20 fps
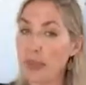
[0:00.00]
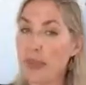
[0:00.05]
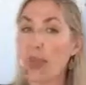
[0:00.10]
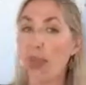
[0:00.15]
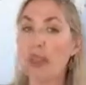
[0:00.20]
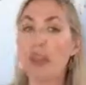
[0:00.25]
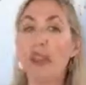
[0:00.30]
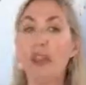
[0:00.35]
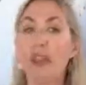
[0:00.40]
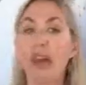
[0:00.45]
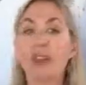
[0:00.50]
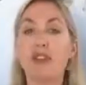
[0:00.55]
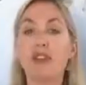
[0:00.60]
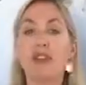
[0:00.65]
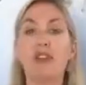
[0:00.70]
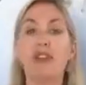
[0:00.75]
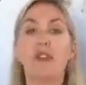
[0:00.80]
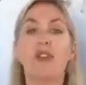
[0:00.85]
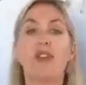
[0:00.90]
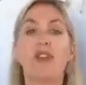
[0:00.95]
then
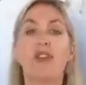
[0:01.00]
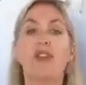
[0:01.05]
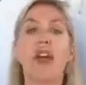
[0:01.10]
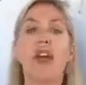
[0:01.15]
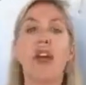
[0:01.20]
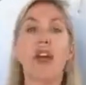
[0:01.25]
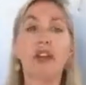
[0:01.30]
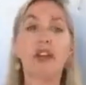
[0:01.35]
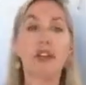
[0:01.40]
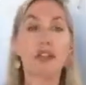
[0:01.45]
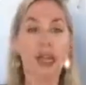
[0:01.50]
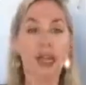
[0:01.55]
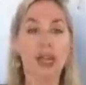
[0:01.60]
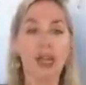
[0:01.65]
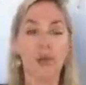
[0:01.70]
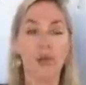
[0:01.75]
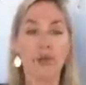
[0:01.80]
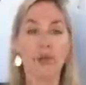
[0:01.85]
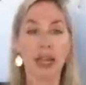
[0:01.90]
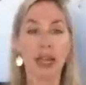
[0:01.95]
to fail to
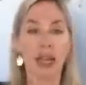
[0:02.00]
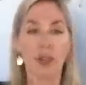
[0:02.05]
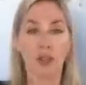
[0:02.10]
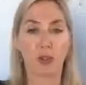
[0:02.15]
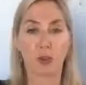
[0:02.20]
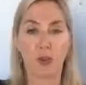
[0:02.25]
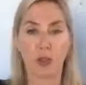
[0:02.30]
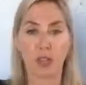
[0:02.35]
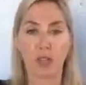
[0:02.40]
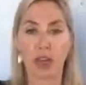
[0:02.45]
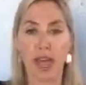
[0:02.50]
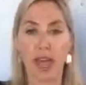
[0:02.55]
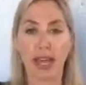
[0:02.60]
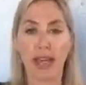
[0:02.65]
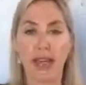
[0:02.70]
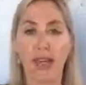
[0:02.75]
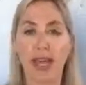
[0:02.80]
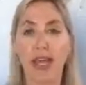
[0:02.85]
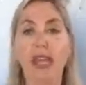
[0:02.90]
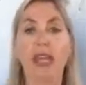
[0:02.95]
keep pace with that
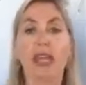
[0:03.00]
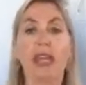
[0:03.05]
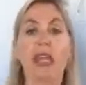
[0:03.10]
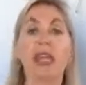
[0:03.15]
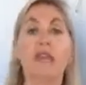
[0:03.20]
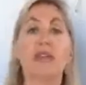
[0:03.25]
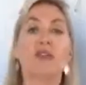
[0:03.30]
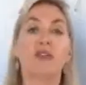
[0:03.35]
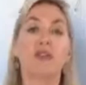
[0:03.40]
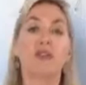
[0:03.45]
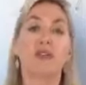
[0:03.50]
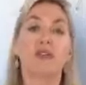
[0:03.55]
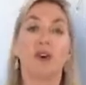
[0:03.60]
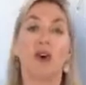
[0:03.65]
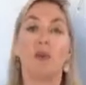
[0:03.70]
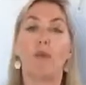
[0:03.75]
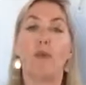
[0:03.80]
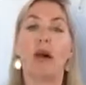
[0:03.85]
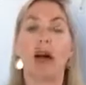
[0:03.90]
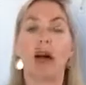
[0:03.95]
is to
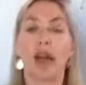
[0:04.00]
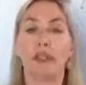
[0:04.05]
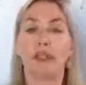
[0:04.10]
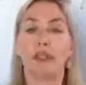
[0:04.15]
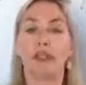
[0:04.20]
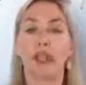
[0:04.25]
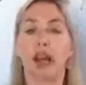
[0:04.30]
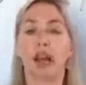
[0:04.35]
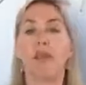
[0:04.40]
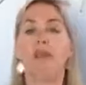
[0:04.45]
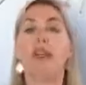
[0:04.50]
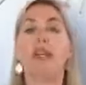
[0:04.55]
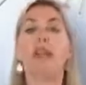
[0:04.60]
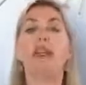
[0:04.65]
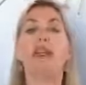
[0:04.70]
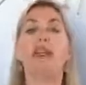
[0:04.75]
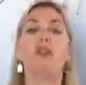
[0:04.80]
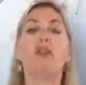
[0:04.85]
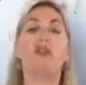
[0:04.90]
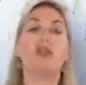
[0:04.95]
fall behind time,
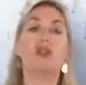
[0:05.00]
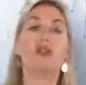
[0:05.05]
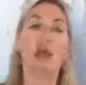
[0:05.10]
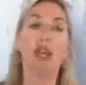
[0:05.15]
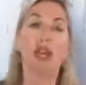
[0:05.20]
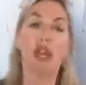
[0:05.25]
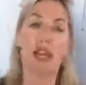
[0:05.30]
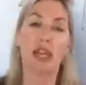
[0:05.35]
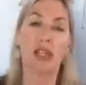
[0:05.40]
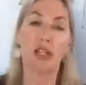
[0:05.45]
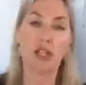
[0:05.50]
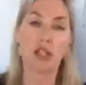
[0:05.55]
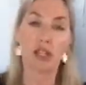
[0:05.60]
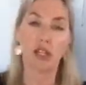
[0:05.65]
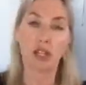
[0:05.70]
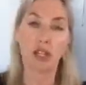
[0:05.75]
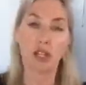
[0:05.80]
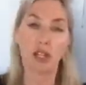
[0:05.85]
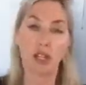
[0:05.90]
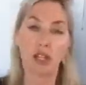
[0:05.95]
is to age.
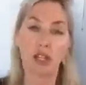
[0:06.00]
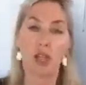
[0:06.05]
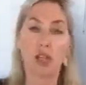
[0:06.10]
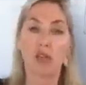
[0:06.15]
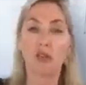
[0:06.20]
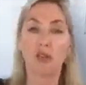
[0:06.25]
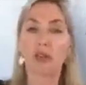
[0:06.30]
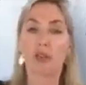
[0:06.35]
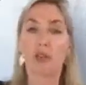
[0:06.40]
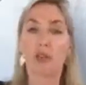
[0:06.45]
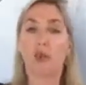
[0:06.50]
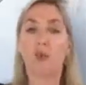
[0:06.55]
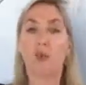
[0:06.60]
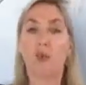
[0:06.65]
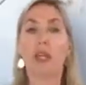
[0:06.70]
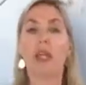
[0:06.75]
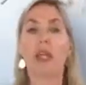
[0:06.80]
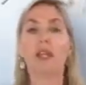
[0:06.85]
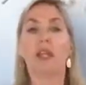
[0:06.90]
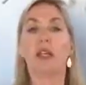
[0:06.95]
So
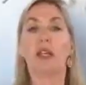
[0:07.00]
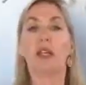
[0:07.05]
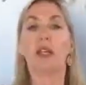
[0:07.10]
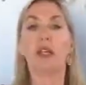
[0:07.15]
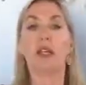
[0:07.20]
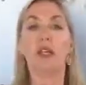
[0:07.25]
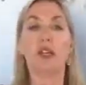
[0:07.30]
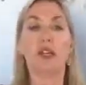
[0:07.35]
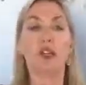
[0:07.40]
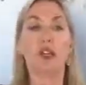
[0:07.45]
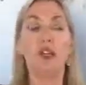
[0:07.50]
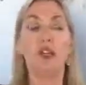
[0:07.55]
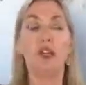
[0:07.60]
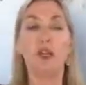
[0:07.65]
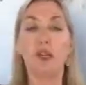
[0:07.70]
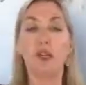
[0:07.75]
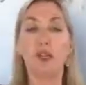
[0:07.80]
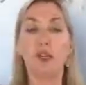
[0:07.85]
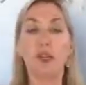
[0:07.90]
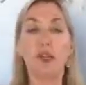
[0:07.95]
we
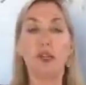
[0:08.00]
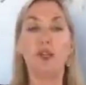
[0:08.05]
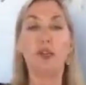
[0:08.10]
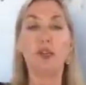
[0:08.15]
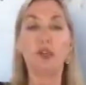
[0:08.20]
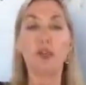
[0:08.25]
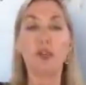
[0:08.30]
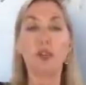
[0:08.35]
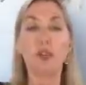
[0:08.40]
lose the